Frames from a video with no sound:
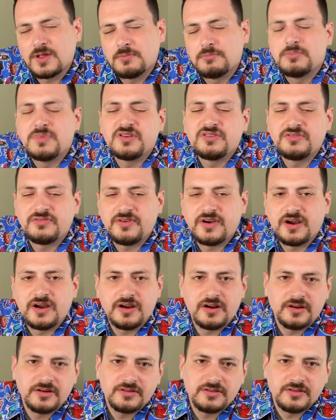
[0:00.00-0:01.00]

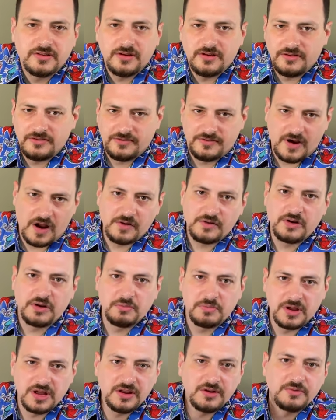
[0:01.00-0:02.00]
misfire. The
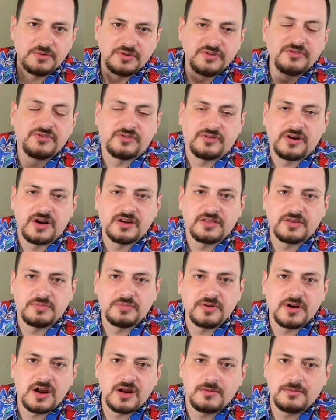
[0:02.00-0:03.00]
firing pin would strike the
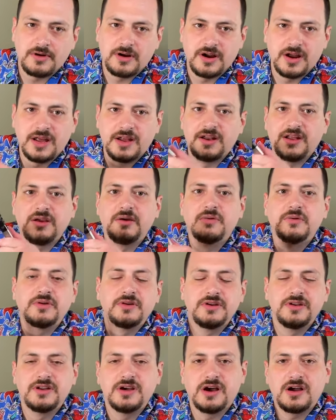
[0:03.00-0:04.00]
primer, and it
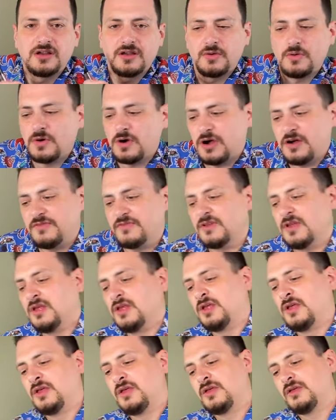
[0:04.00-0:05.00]
would not go
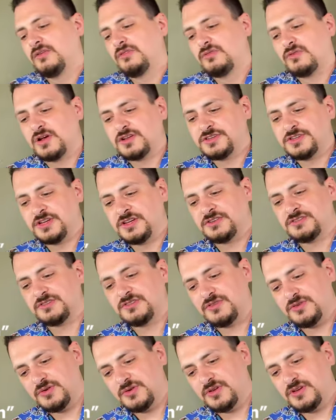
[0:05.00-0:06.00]
off. So I
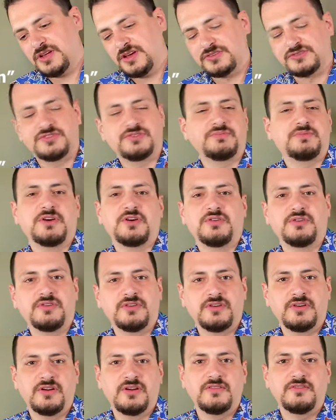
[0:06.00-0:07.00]
changed to an extra
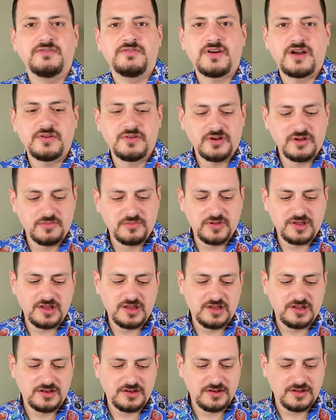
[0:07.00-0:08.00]
power firing
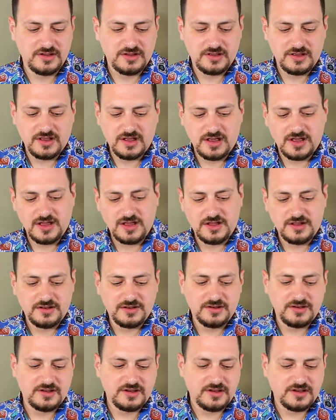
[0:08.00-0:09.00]
pin,
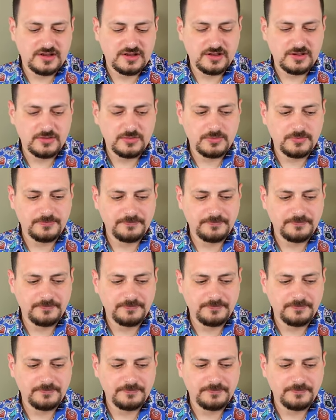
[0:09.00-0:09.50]
and I